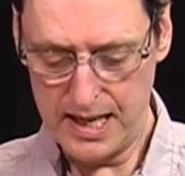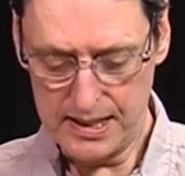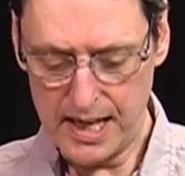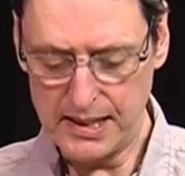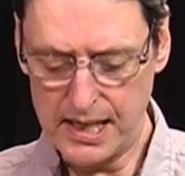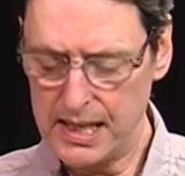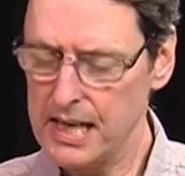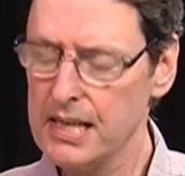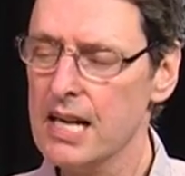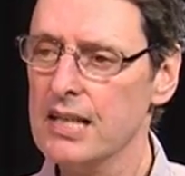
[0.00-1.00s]
Then they
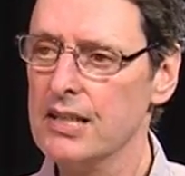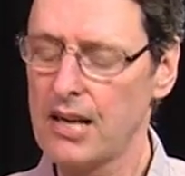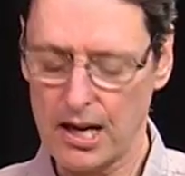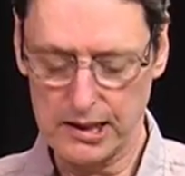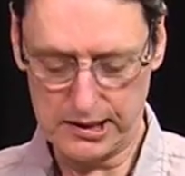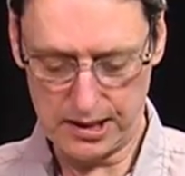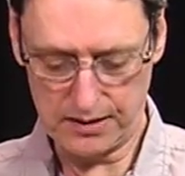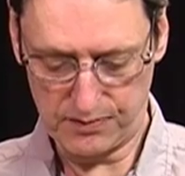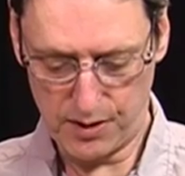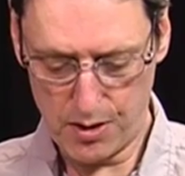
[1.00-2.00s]
need the constant
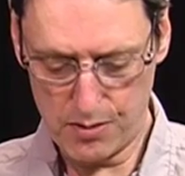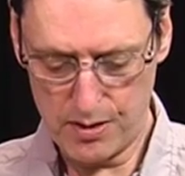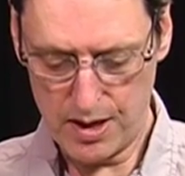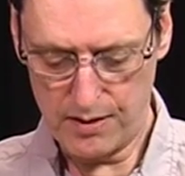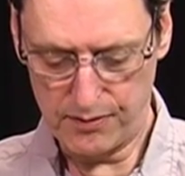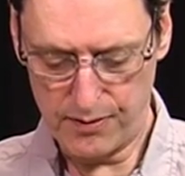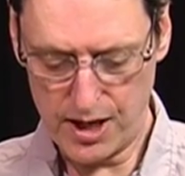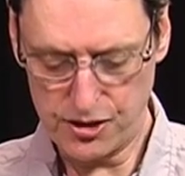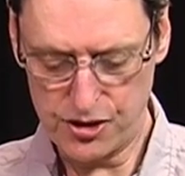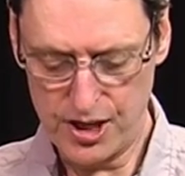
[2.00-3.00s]
flow of
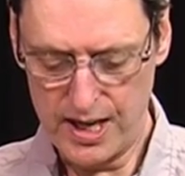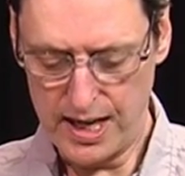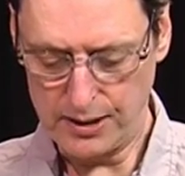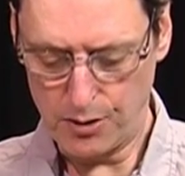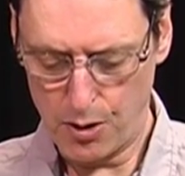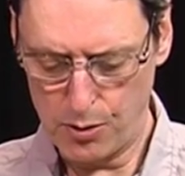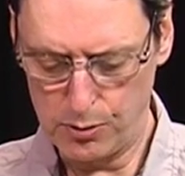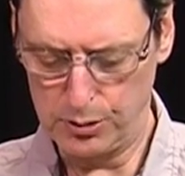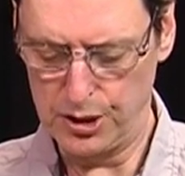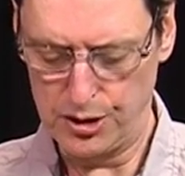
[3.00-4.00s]
fresh and
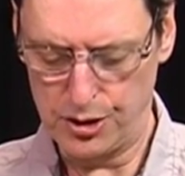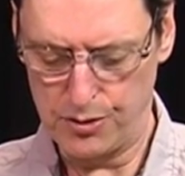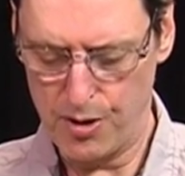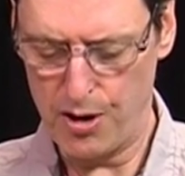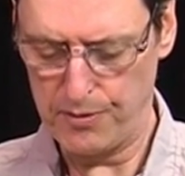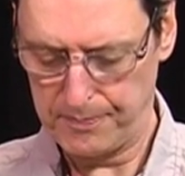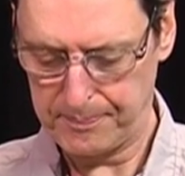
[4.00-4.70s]
cold to grow.